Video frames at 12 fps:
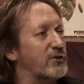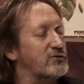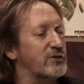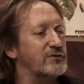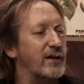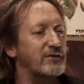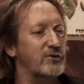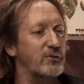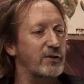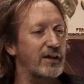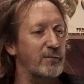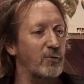that just had two
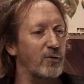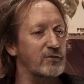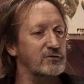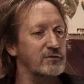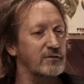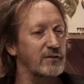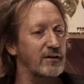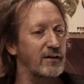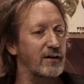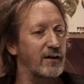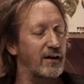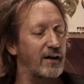keyboards,
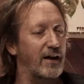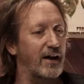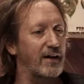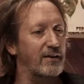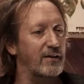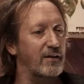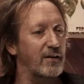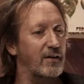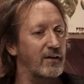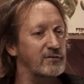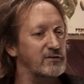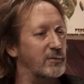and
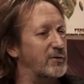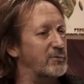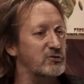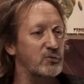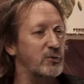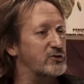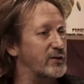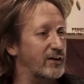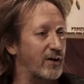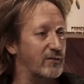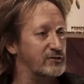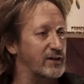somebody was switching
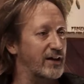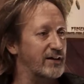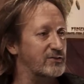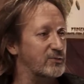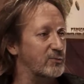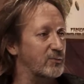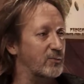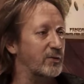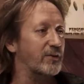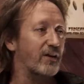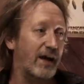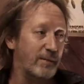it off stage
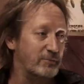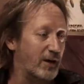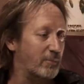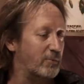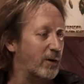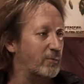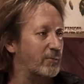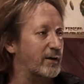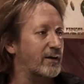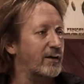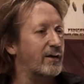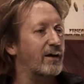with a laptop
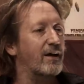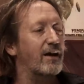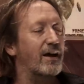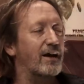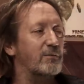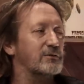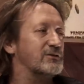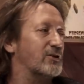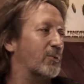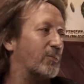probably, and it was so